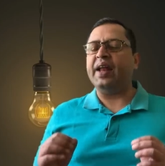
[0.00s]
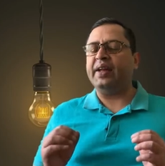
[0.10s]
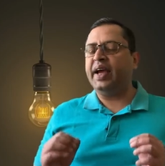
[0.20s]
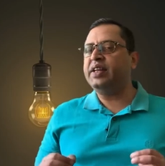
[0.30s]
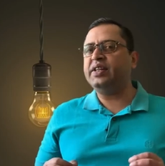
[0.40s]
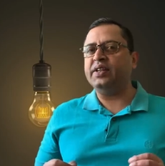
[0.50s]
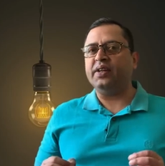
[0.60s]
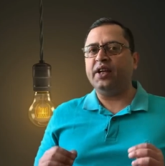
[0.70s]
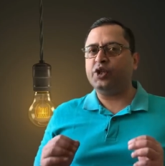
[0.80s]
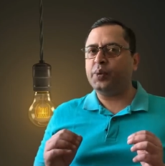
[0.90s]
and
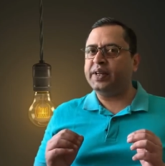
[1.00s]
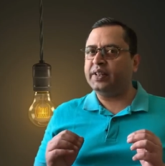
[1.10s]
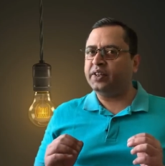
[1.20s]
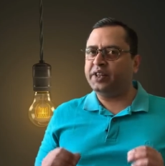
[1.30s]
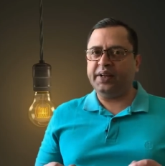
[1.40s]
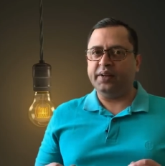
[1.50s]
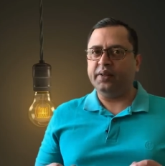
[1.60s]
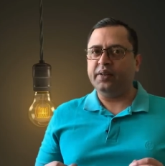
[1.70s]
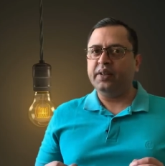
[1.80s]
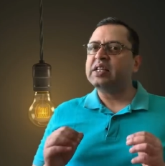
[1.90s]
18 in 2013.